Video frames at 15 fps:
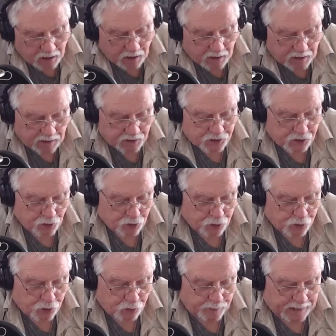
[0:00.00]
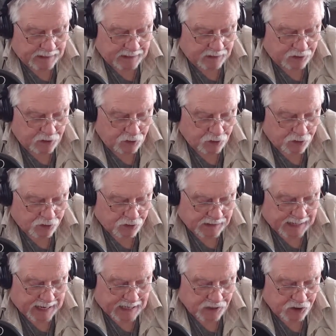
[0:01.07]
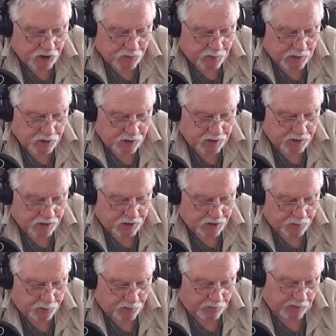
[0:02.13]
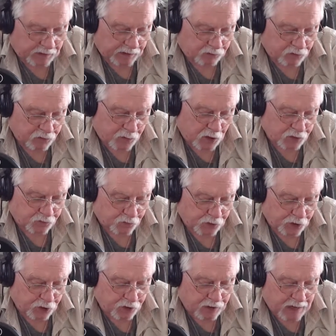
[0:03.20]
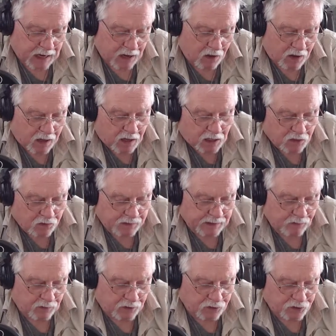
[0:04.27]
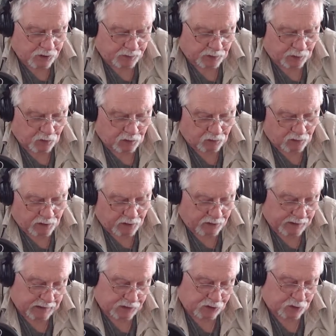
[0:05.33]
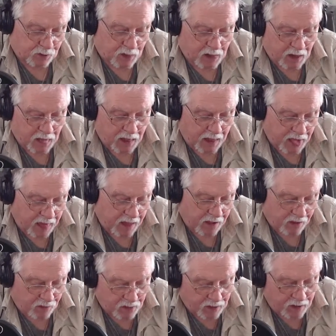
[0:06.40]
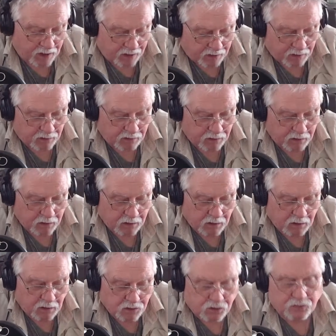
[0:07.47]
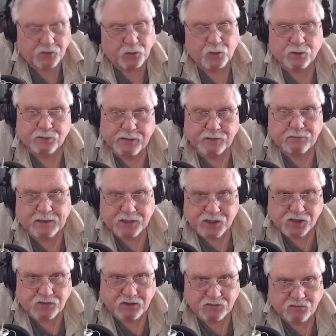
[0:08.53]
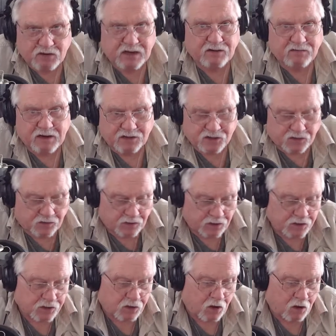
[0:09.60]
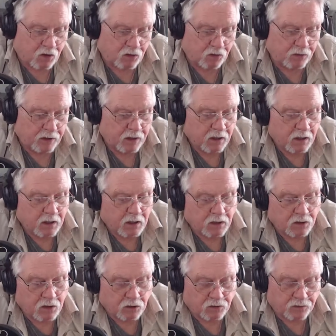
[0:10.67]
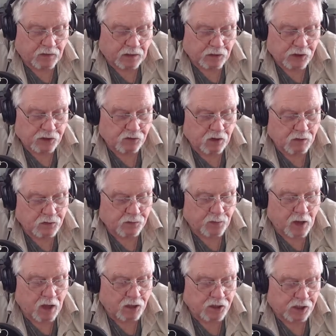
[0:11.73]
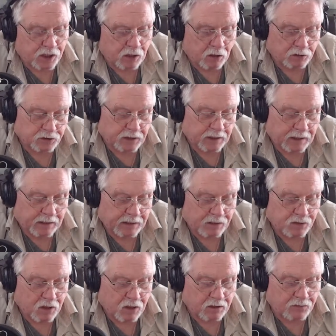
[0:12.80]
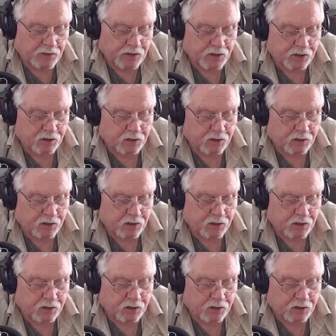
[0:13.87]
and social media users aghast, especially since the prevailing response for a year now to anyone who simply wonder whether the answer... So if you want to read the rest of it, read the rest of it. It's called Dr. Fauci drops a bombshell, saying he's not convinced